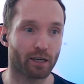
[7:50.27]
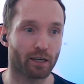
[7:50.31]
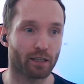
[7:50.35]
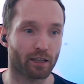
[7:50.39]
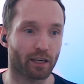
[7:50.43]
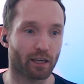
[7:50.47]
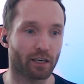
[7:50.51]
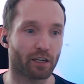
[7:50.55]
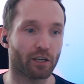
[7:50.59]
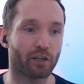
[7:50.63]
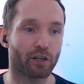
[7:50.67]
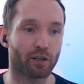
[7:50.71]

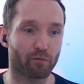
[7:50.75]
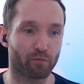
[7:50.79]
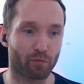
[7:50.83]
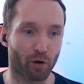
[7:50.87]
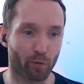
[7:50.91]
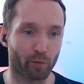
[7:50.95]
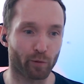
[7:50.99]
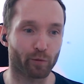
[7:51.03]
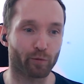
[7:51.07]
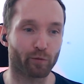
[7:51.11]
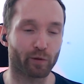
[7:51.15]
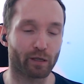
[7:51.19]
then you can
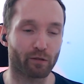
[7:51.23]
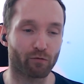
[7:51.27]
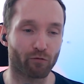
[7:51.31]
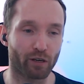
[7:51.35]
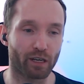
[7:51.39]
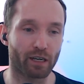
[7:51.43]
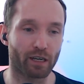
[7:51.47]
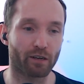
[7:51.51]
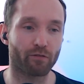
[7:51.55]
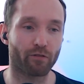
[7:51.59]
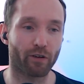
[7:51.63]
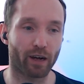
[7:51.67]
probably
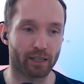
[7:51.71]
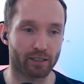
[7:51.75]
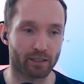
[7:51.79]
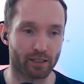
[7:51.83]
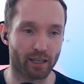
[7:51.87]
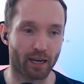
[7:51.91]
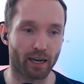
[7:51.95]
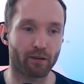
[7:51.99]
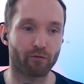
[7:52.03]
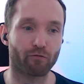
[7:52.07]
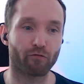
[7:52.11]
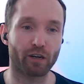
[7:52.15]
reinvest
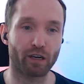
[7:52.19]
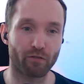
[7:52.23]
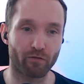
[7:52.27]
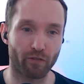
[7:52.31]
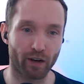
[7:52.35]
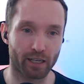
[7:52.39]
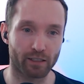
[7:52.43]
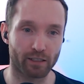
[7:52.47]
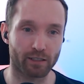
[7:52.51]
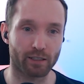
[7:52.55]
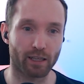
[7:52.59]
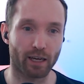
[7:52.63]
that,
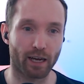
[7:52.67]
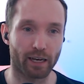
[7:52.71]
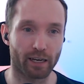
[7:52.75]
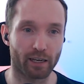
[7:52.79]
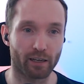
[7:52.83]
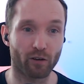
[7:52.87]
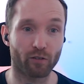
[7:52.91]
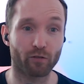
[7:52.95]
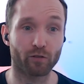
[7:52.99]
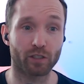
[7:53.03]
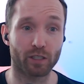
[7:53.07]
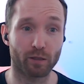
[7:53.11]
and
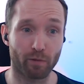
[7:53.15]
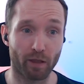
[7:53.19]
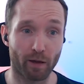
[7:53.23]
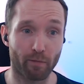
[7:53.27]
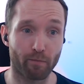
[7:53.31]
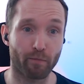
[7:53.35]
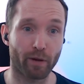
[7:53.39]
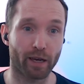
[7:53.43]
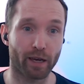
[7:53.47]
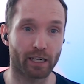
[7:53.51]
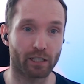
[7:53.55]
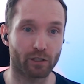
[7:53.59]
it obviously
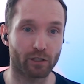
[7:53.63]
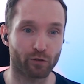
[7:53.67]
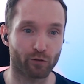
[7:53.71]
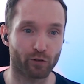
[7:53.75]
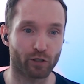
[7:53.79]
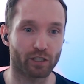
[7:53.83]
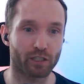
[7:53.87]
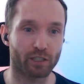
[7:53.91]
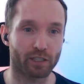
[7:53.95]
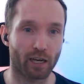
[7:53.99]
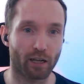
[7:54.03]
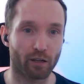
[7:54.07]
then pays for
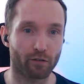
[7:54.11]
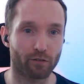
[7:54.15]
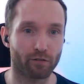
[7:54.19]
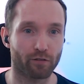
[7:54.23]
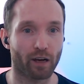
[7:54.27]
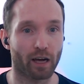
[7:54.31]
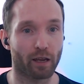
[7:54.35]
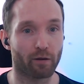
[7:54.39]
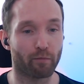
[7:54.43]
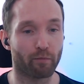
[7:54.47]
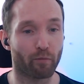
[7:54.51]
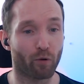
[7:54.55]
itself
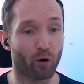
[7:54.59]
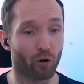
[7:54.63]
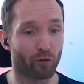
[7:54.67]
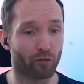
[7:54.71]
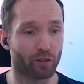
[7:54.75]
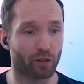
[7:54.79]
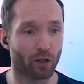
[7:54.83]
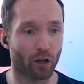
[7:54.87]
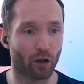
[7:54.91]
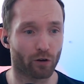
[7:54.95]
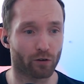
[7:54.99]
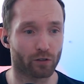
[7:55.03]
and more
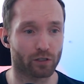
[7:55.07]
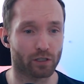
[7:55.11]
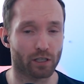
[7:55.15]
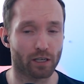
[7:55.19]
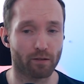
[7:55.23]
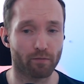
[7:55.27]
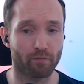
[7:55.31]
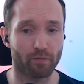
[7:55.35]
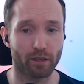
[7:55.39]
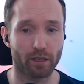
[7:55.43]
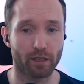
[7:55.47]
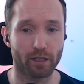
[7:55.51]
in the long
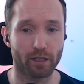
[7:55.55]
term.